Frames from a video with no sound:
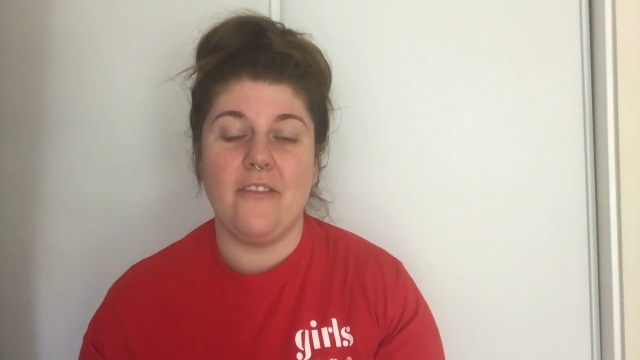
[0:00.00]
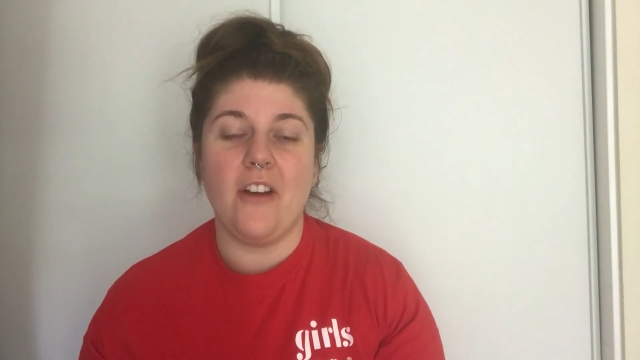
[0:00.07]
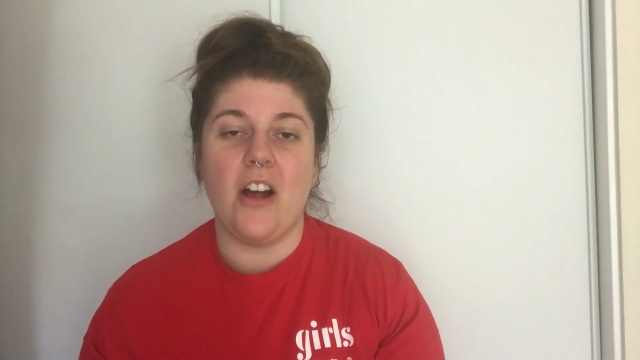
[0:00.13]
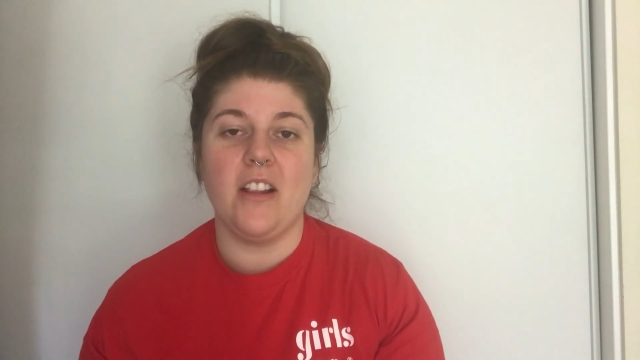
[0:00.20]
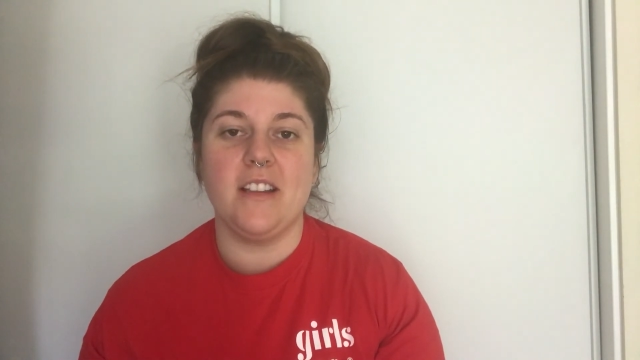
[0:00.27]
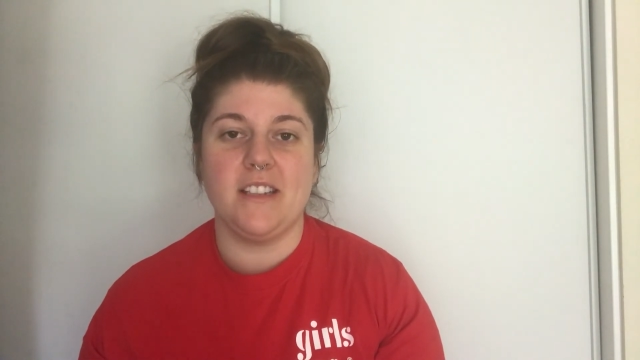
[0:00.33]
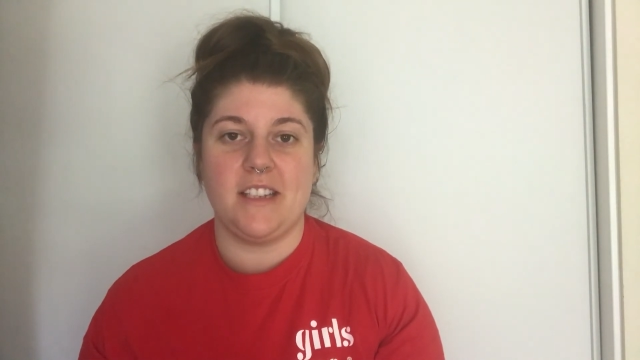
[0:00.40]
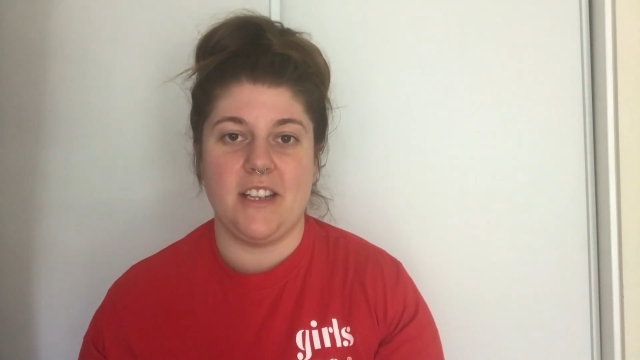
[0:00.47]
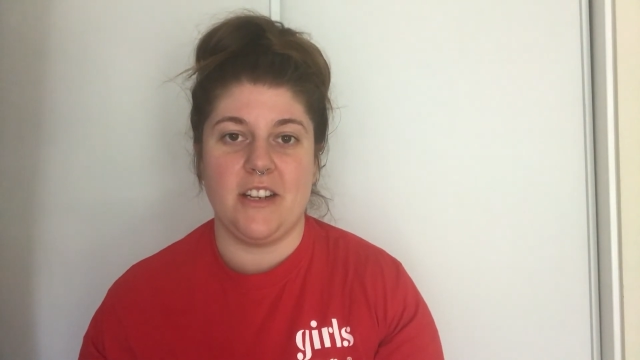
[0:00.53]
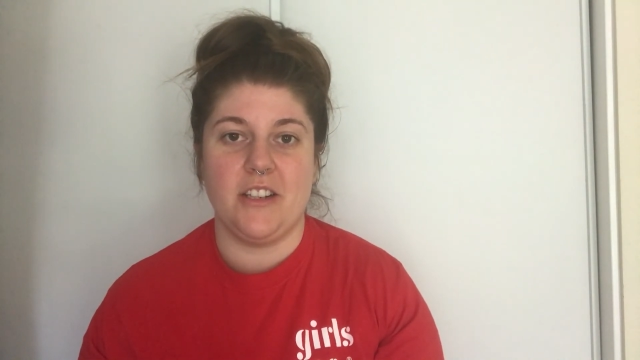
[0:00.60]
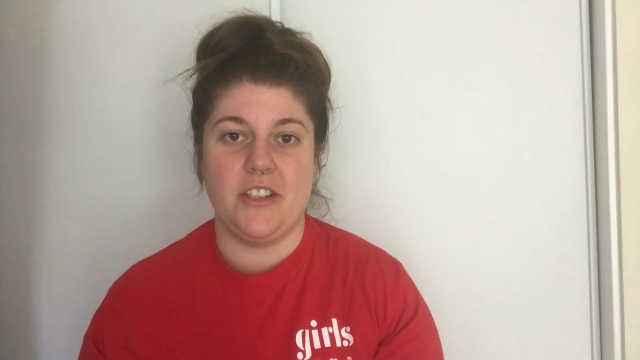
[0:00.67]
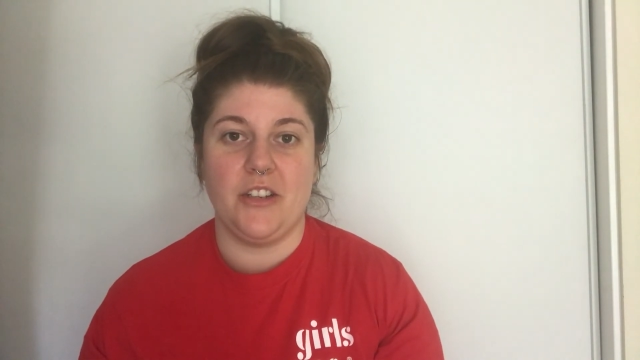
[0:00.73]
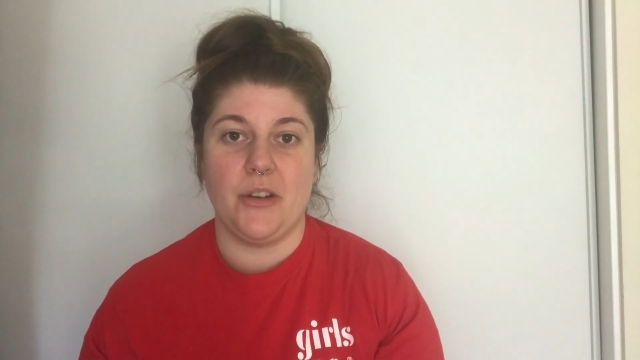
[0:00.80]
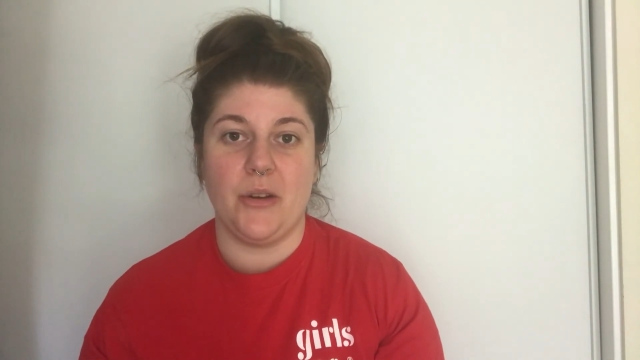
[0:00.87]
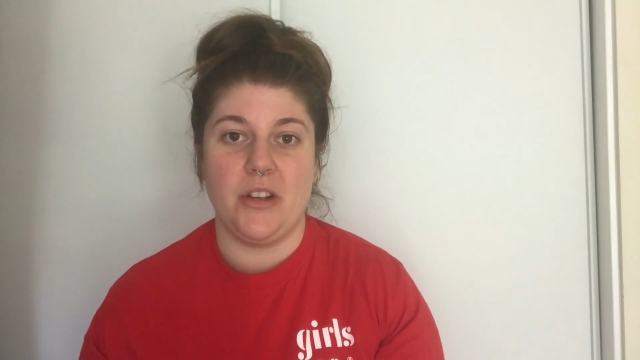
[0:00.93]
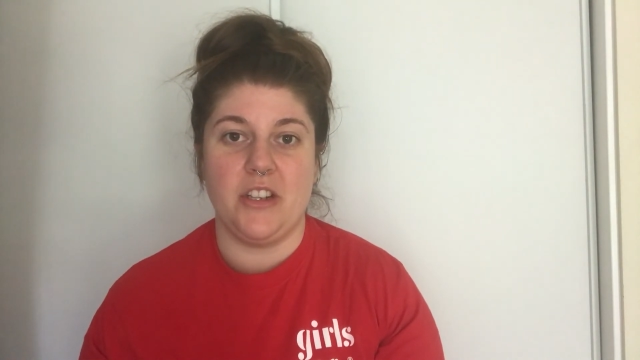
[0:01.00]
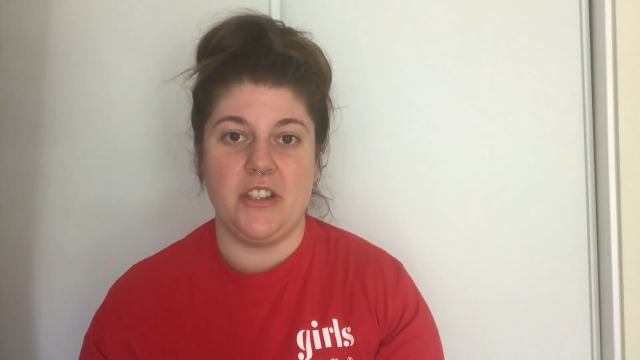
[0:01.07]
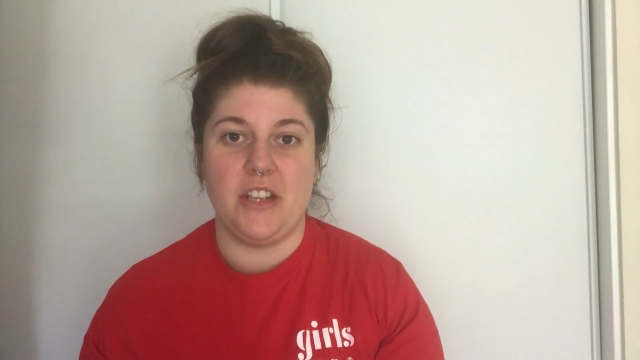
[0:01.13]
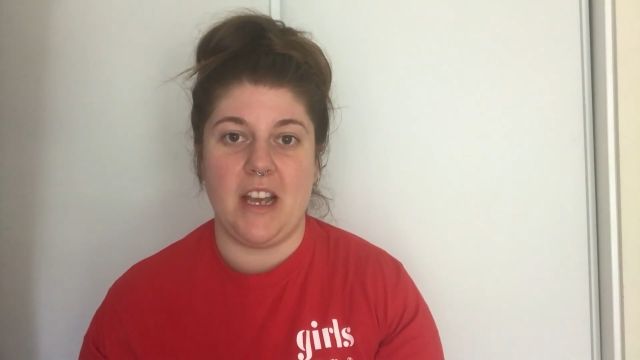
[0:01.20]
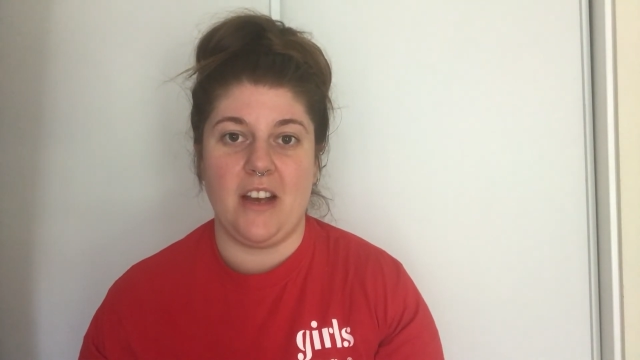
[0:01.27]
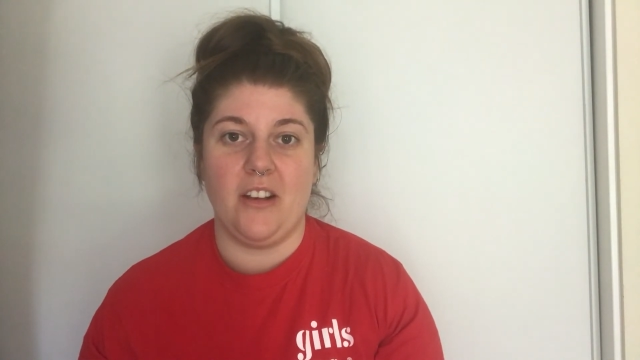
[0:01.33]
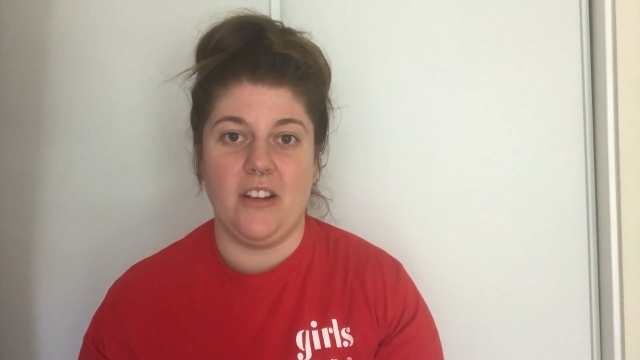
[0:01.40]
and volunteered to go
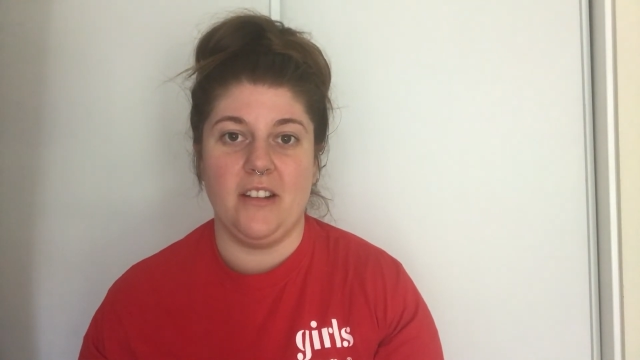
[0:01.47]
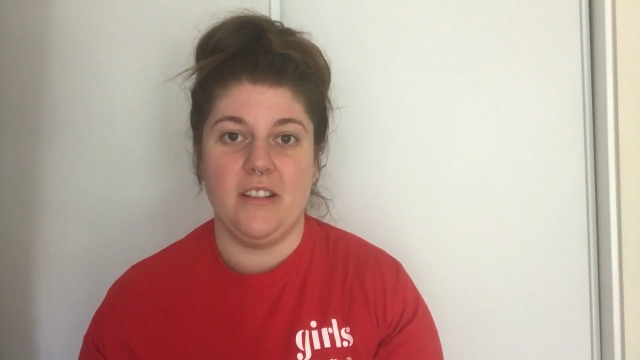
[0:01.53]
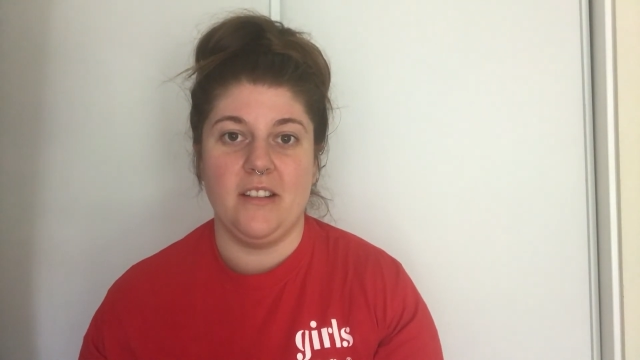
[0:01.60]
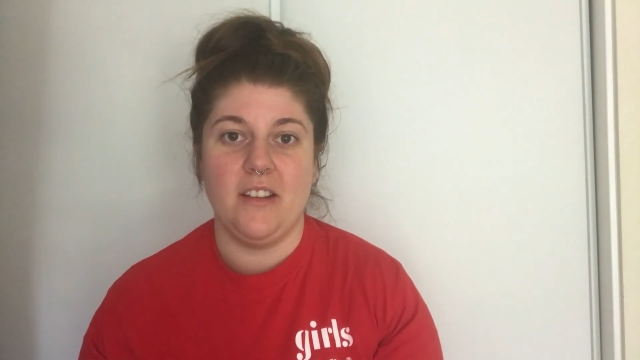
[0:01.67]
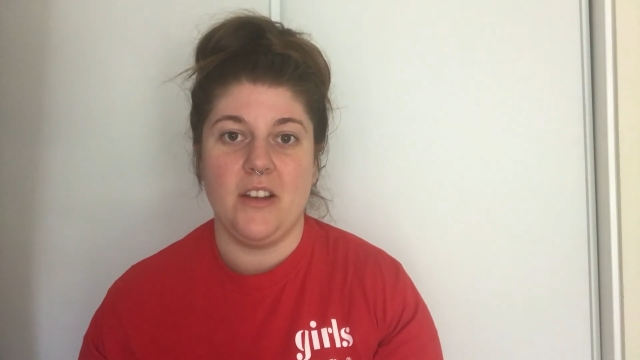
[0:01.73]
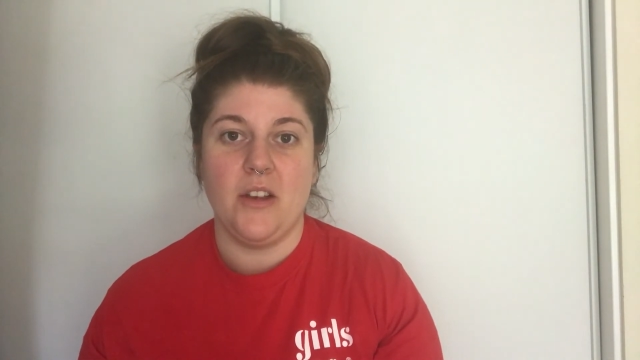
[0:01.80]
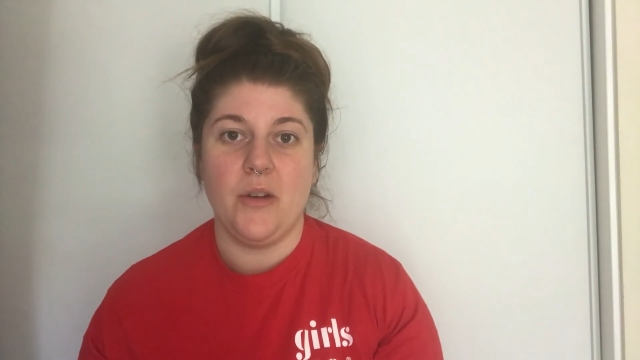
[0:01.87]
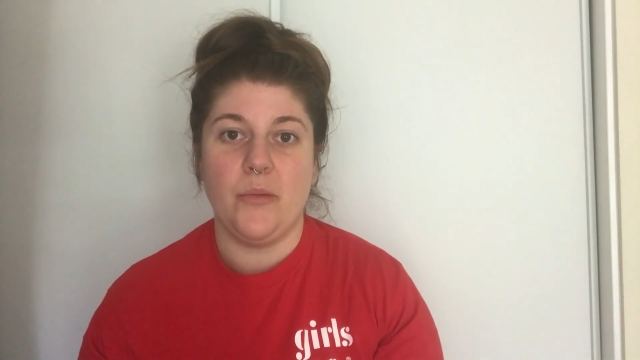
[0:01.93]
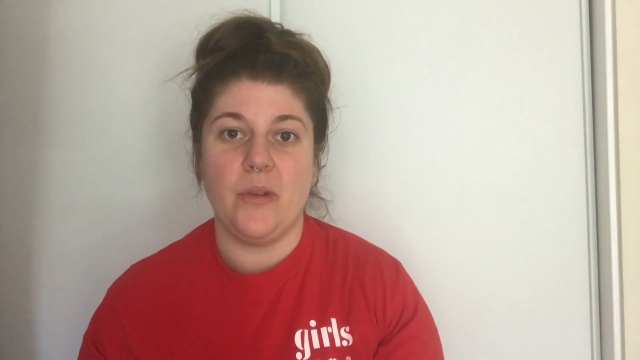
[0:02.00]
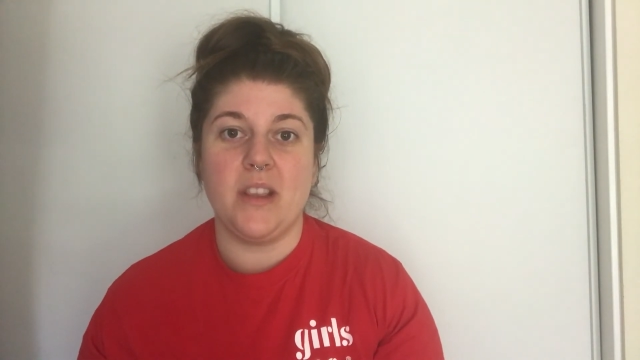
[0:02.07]
to jail